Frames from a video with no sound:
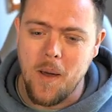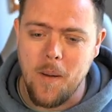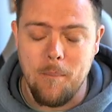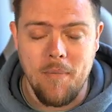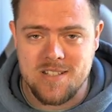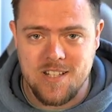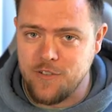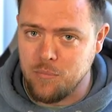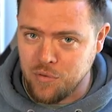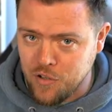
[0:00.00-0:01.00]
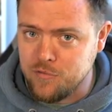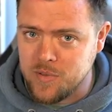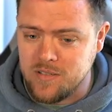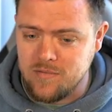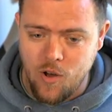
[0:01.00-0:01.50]
a massive
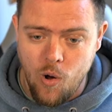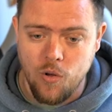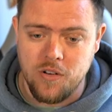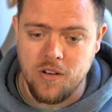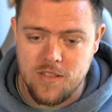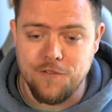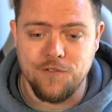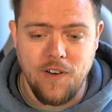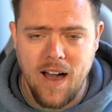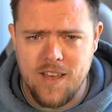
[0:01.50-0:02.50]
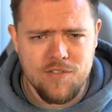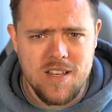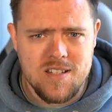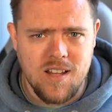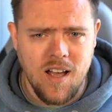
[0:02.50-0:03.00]
improvement on the 5
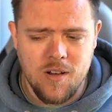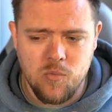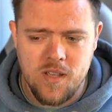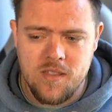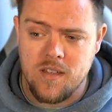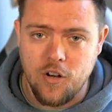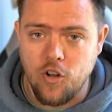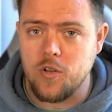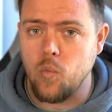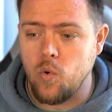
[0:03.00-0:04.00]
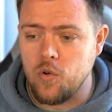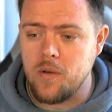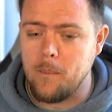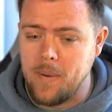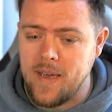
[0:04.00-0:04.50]
that he started with, and only
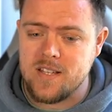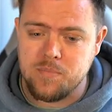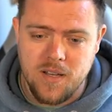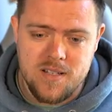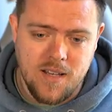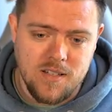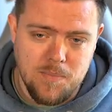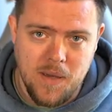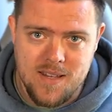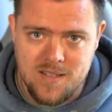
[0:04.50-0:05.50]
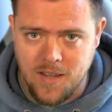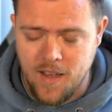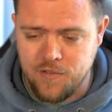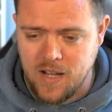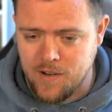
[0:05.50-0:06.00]
1 base playstyle space
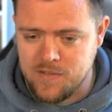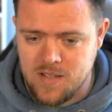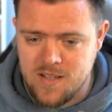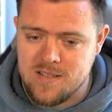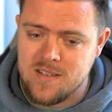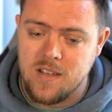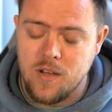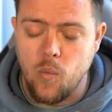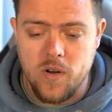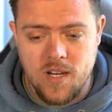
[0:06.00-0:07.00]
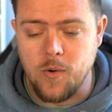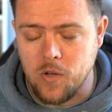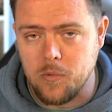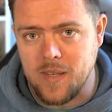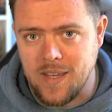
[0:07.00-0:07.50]
left after this, which he
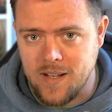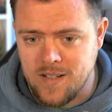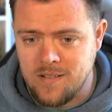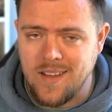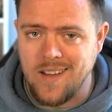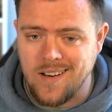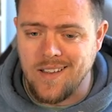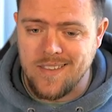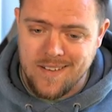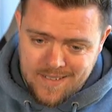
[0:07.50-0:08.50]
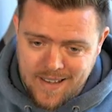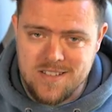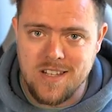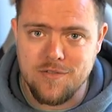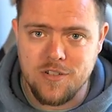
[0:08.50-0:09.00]
will be gaining in the
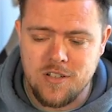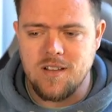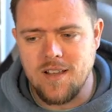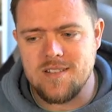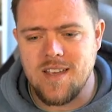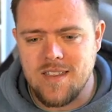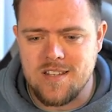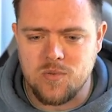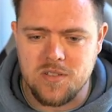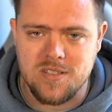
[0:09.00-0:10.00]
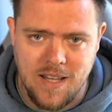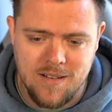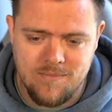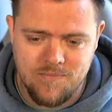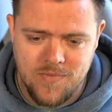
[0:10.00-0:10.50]
next Evo. Let's get this one
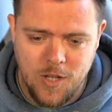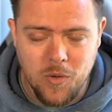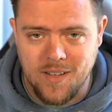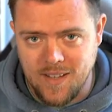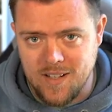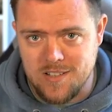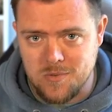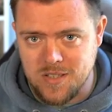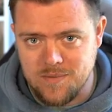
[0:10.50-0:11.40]
sent and we can get into it.